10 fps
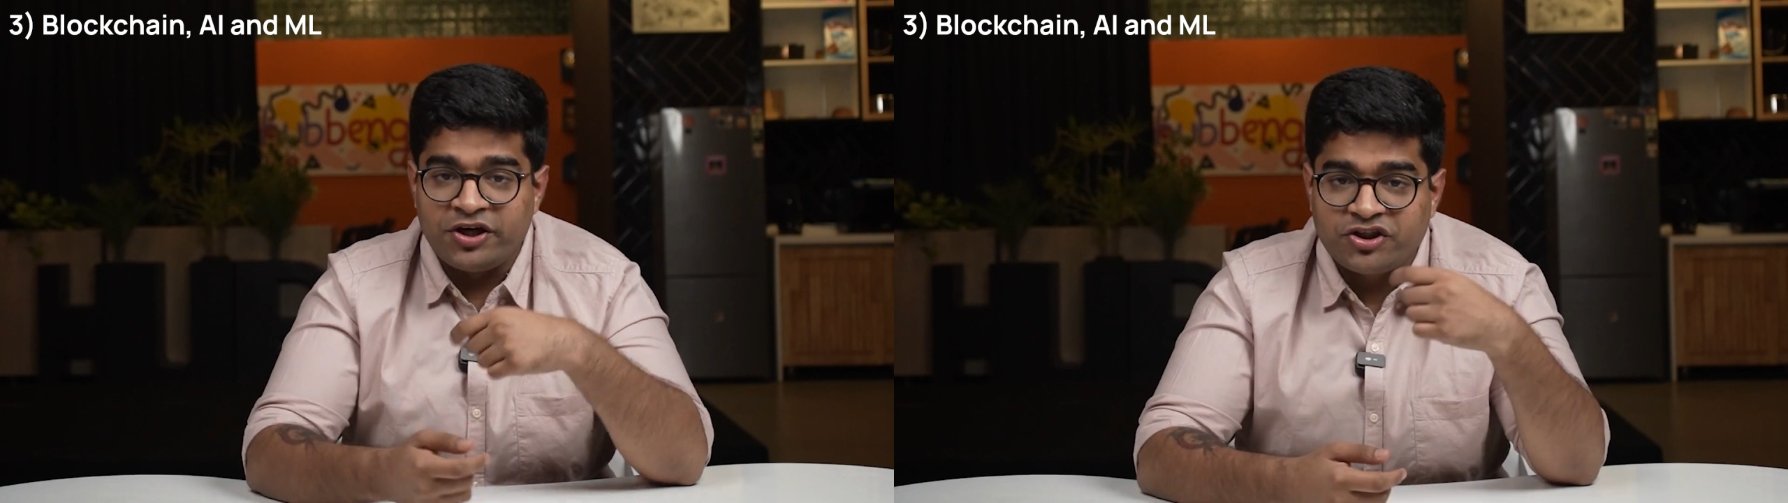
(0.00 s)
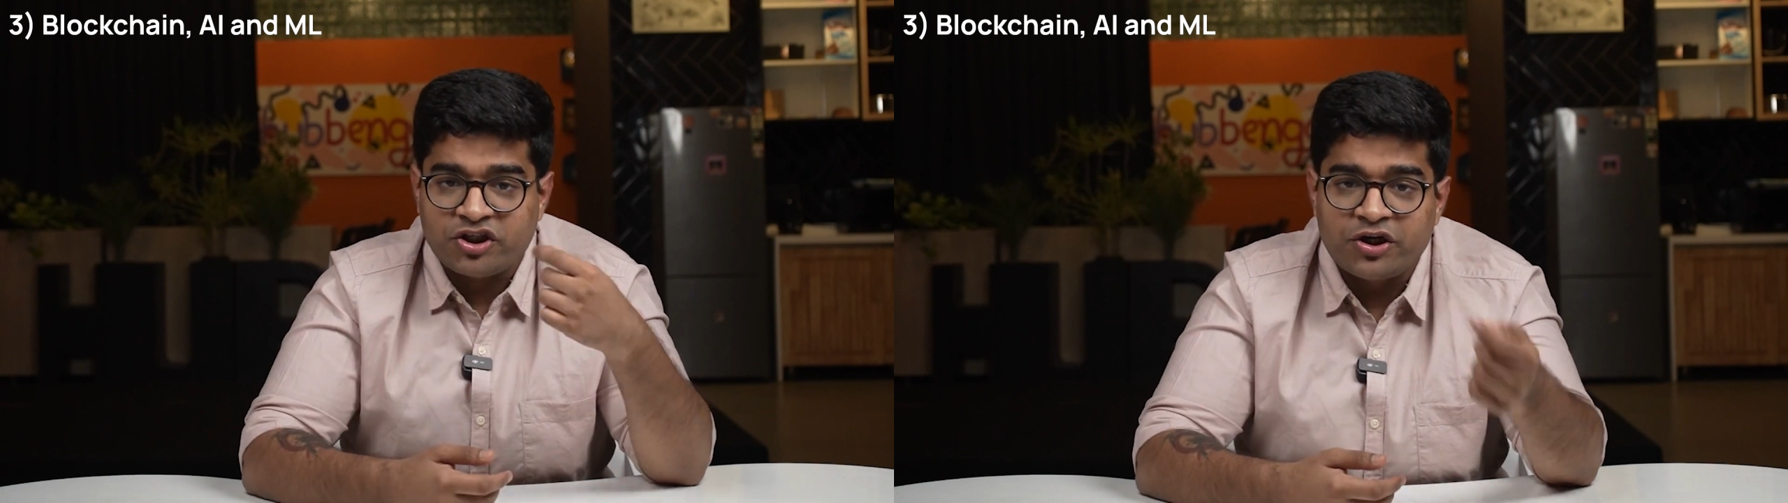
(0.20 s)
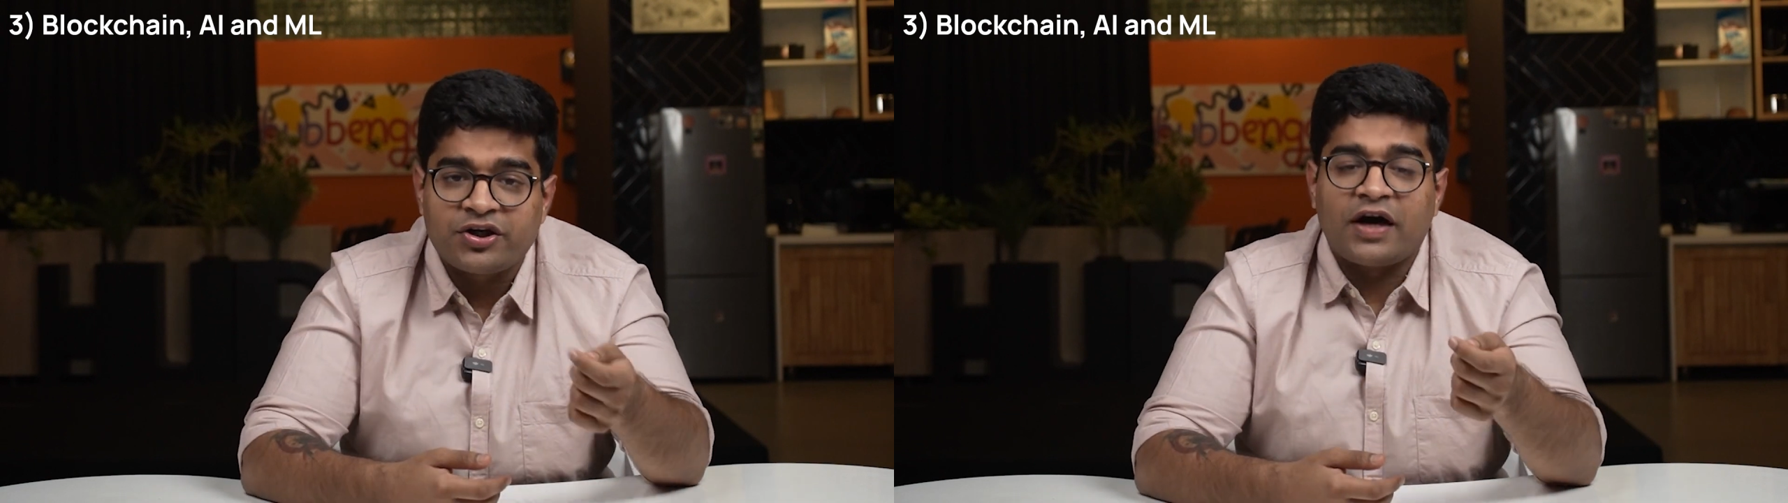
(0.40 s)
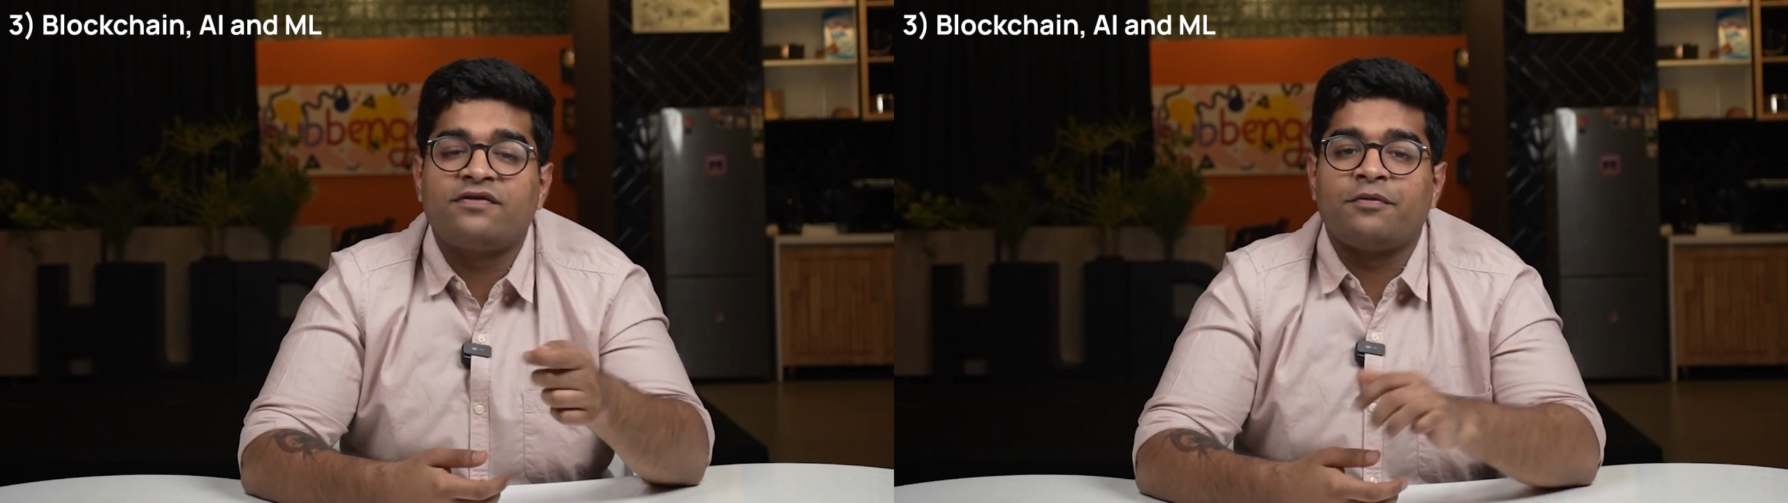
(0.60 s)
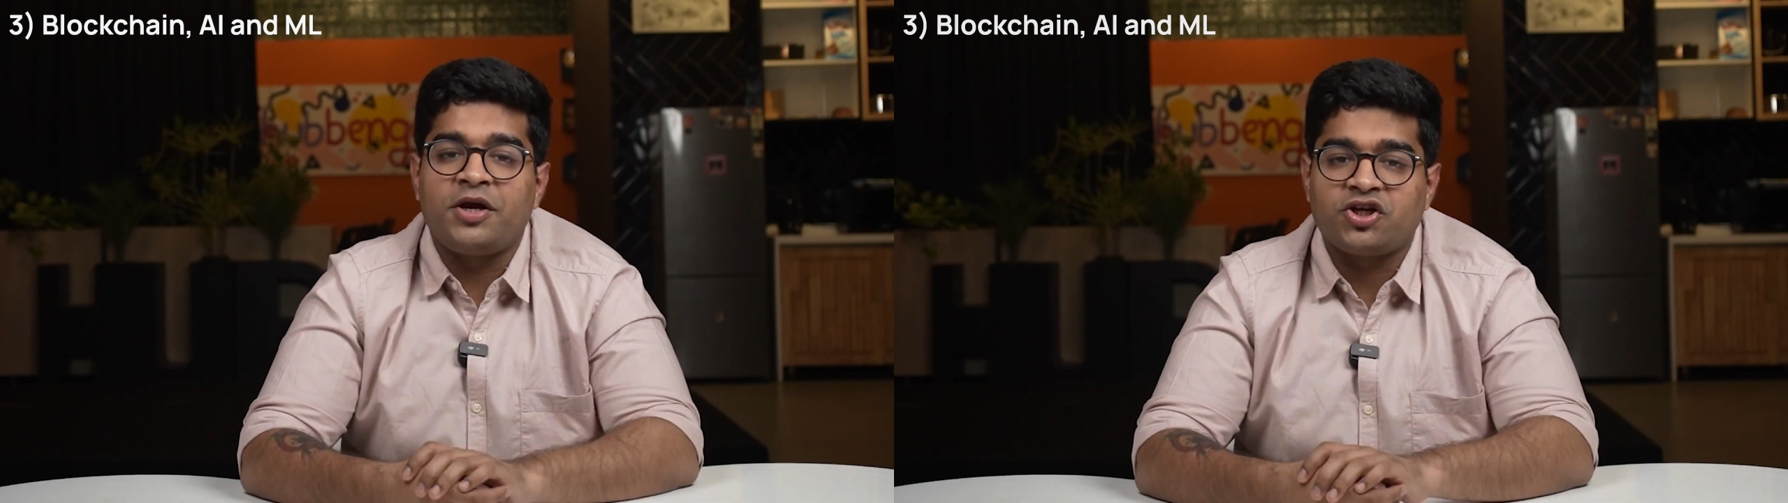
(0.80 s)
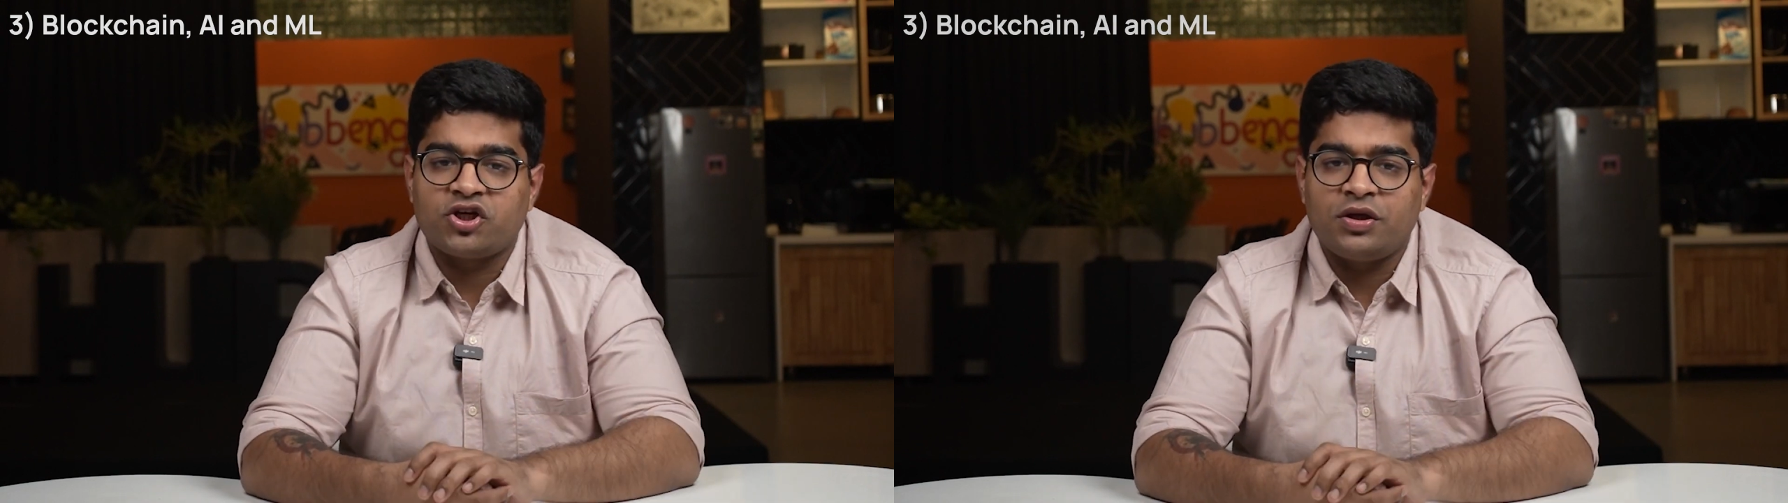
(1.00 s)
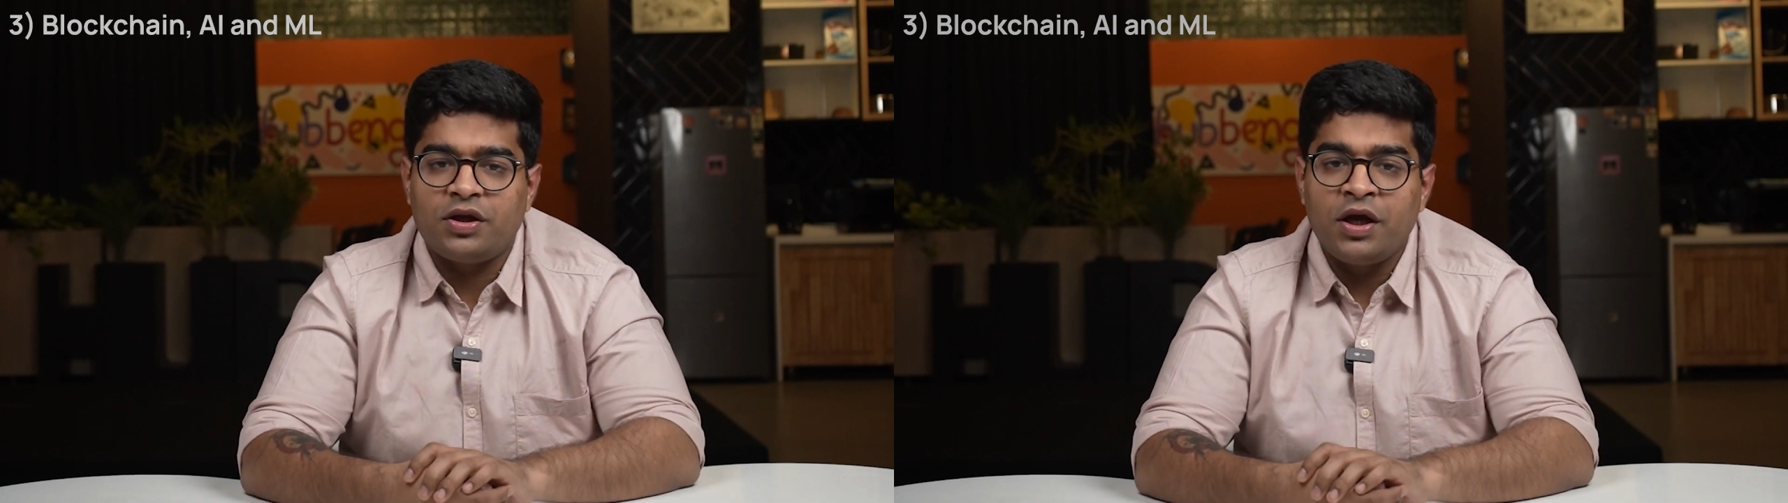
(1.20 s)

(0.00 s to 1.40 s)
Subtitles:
digital transformation.